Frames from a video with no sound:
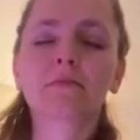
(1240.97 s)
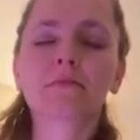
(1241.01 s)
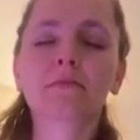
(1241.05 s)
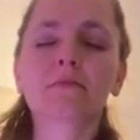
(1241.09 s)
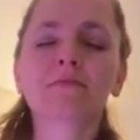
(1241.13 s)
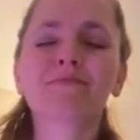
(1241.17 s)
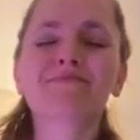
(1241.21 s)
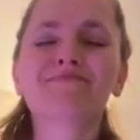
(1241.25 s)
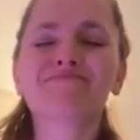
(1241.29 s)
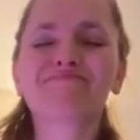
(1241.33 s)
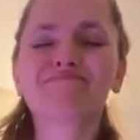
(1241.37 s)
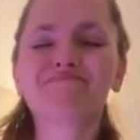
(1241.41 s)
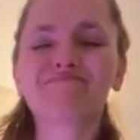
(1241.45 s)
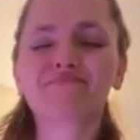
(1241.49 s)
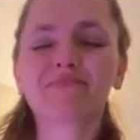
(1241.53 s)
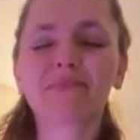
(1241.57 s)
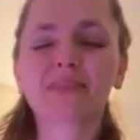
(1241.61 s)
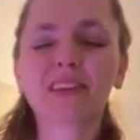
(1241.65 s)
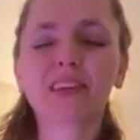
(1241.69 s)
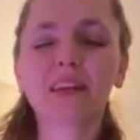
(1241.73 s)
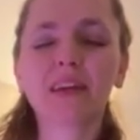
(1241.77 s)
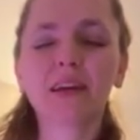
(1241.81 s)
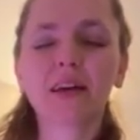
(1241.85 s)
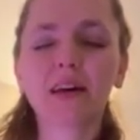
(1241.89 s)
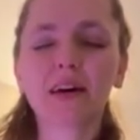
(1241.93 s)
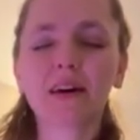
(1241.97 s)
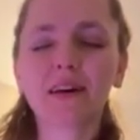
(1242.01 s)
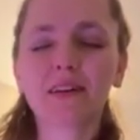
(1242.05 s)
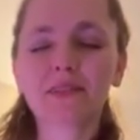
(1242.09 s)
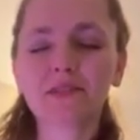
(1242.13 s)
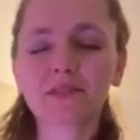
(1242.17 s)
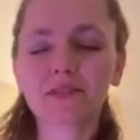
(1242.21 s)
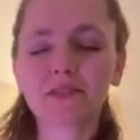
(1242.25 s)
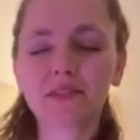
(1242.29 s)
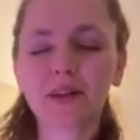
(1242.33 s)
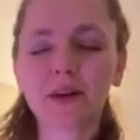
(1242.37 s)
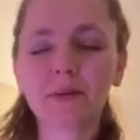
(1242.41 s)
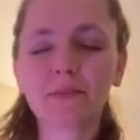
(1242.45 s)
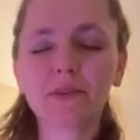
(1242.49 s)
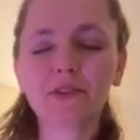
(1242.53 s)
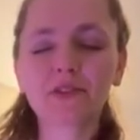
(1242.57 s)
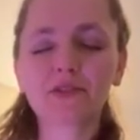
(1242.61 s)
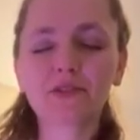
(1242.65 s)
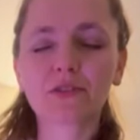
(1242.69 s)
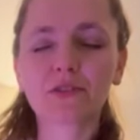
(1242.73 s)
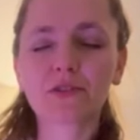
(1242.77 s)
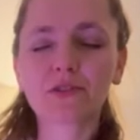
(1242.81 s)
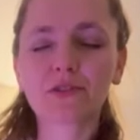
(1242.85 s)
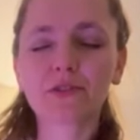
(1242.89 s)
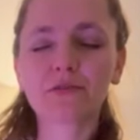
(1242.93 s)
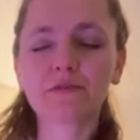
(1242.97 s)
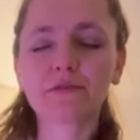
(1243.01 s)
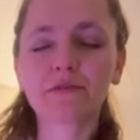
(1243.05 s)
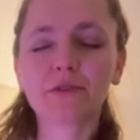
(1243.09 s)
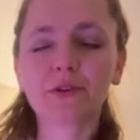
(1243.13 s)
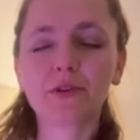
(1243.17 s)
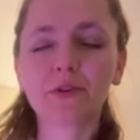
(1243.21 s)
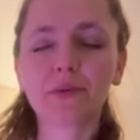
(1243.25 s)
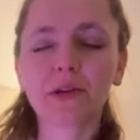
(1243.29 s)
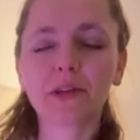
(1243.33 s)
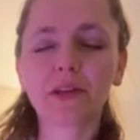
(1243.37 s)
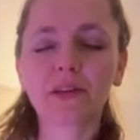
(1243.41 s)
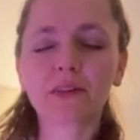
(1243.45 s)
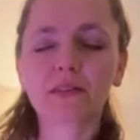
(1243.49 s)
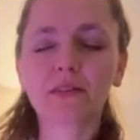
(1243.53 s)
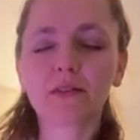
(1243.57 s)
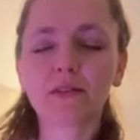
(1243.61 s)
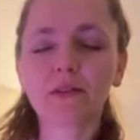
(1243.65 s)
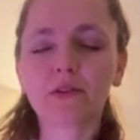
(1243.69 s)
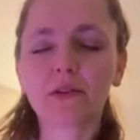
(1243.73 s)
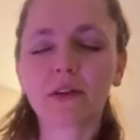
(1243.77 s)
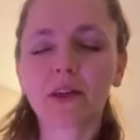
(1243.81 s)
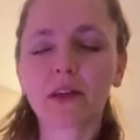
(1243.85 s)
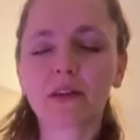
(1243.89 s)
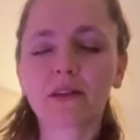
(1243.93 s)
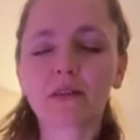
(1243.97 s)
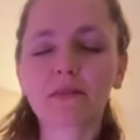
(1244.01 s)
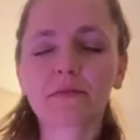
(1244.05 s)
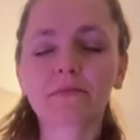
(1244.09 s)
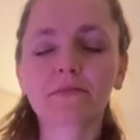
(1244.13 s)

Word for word: Mm, yeah, there's not much energy flowing. Okay.